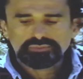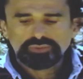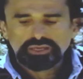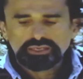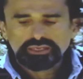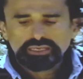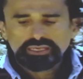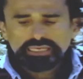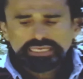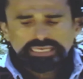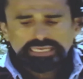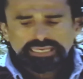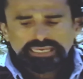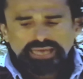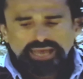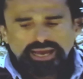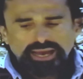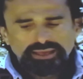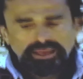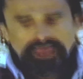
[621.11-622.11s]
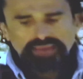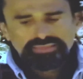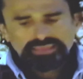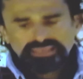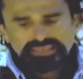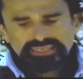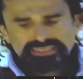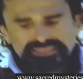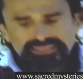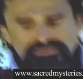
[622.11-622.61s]
But I, I
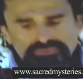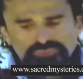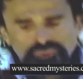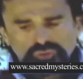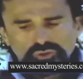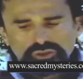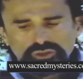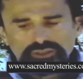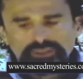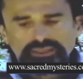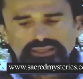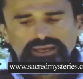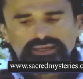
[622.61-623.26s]
think it's important